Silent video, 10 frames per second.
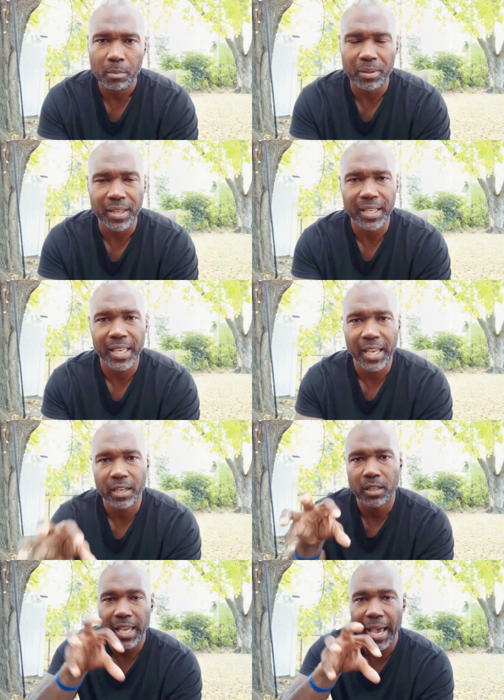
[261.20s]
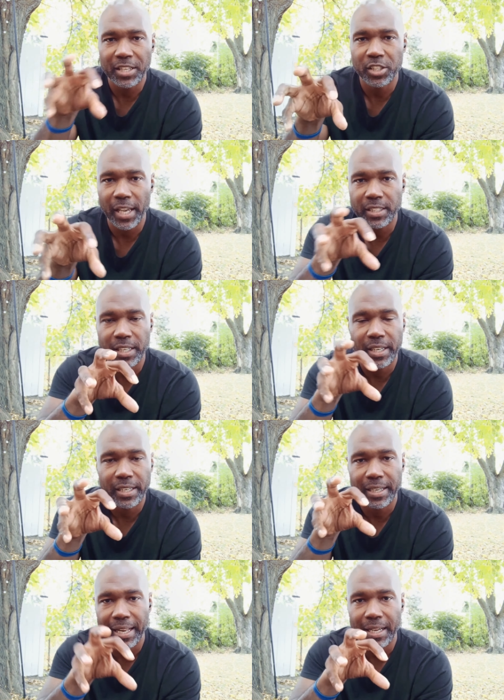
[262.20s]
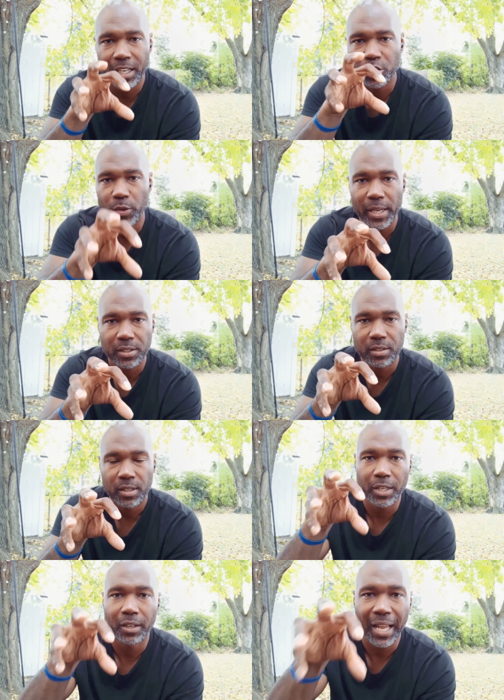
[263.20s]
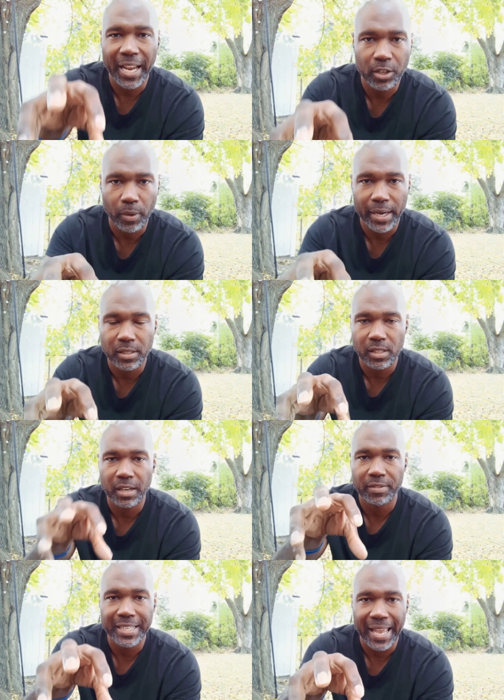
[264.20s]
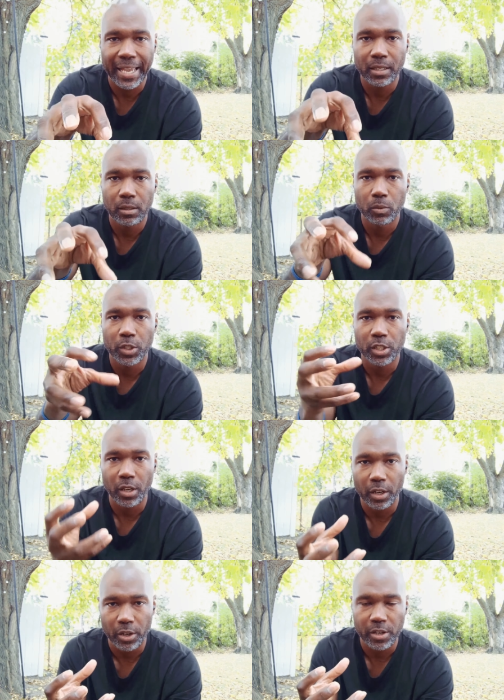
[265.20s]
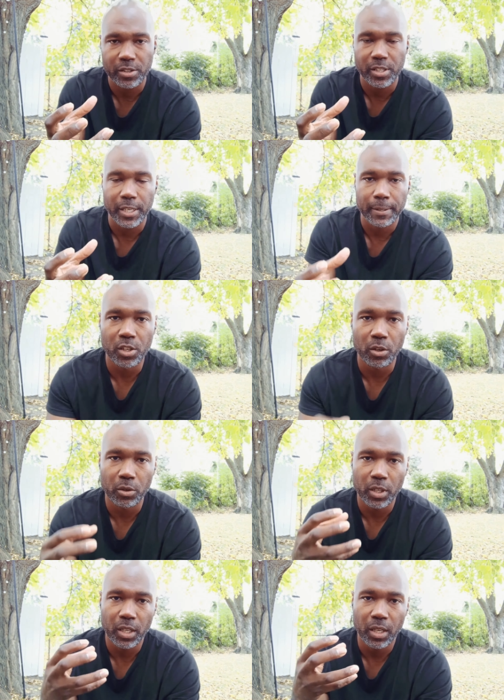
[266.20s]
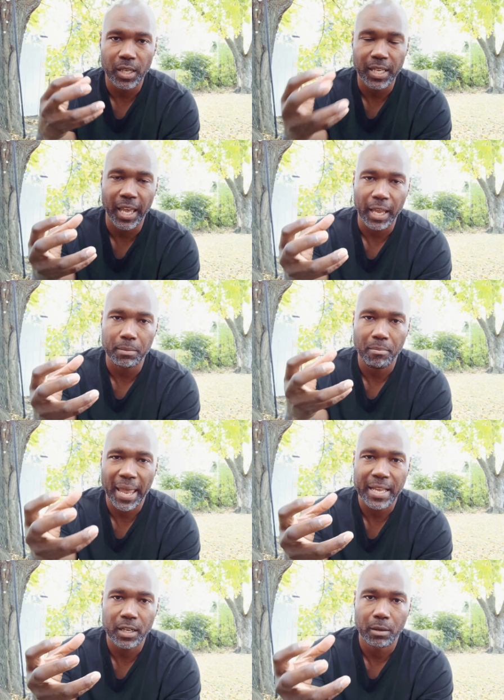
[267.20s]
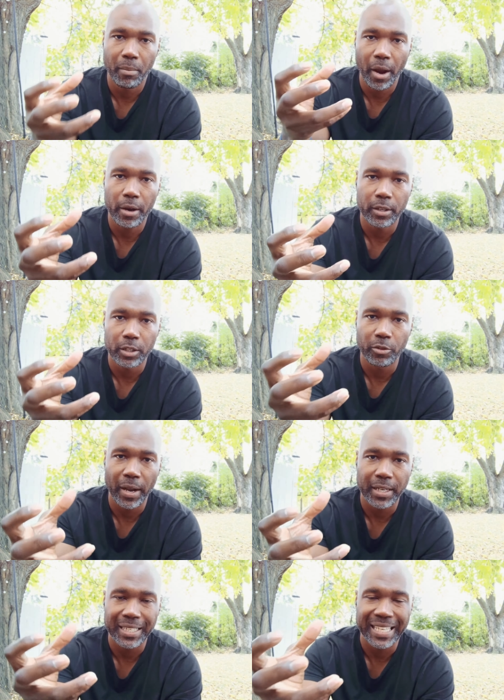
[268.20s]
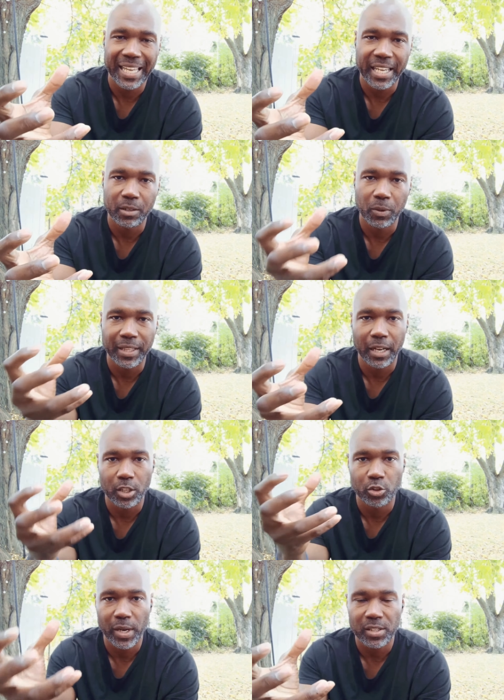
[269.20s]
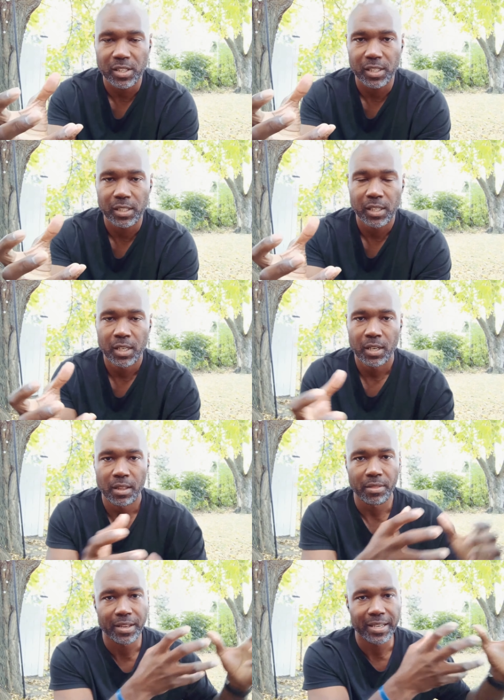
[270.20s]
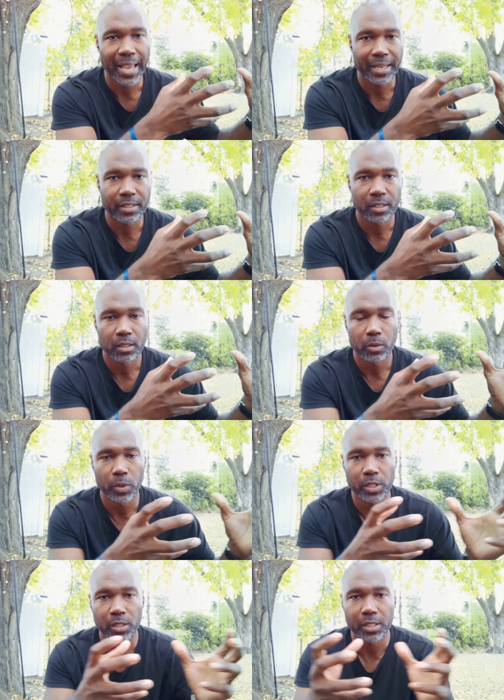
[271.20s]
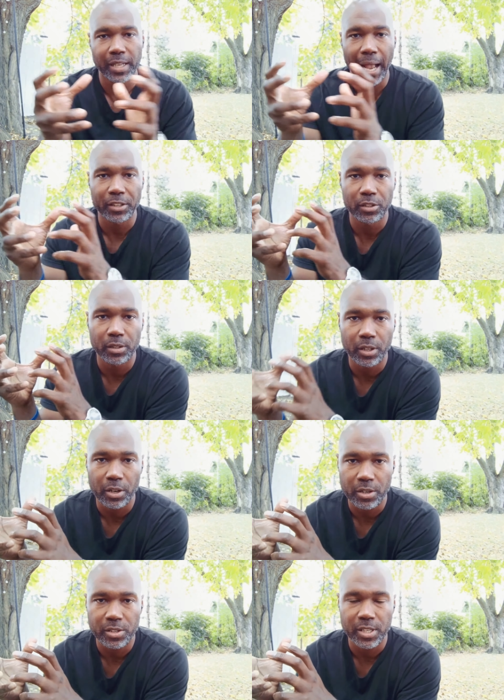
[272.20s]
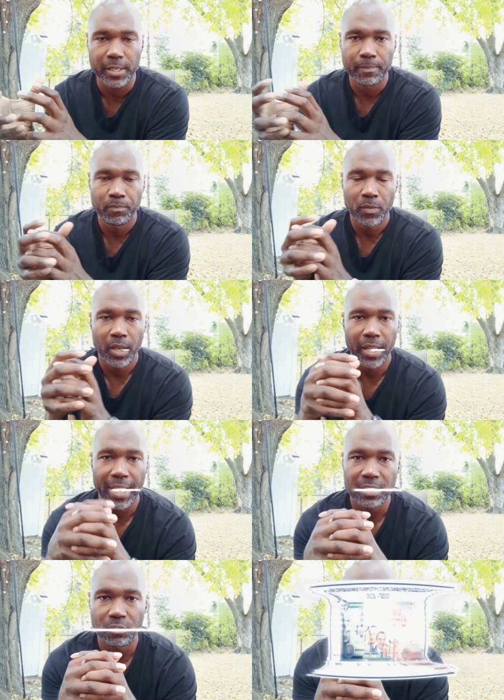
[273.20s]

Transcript: But then again, he has yet to address underlying crisis of the debt, which is our currency. And so he can't make America great again without addressing the debt, which is attached to the currency. And as